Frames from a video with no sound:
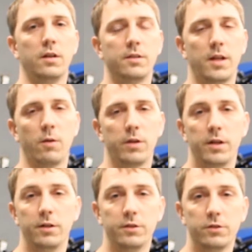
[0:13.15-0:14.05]
Today I want to
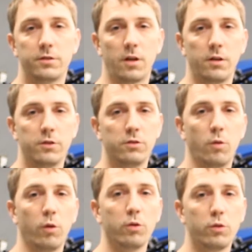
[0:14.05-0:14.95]
introduce our new
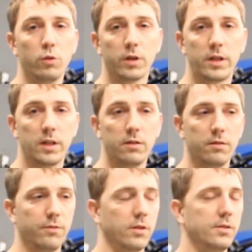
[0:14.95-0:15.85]
oil cooler kit
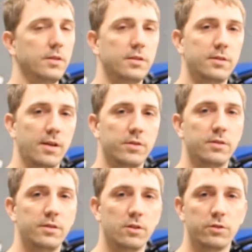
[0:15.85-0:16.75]
for the C7,
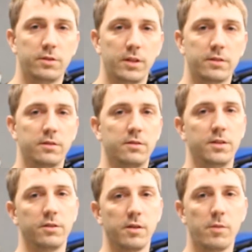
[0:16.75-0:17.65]
Z06,
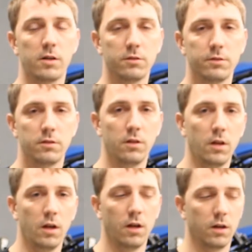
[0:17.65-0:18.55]
and Stingray models.
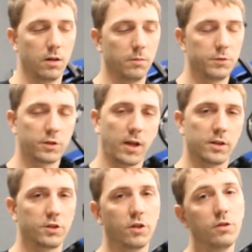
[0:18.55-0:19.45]
Just kind
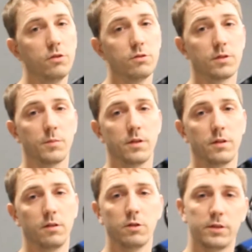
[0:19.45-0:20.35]
of show you some of the
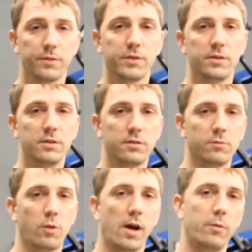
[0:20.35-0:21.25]
little differences
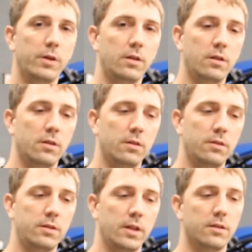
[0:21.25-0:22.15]
and why we
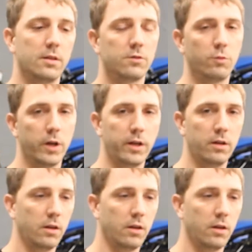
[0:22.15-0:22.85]
did it this way.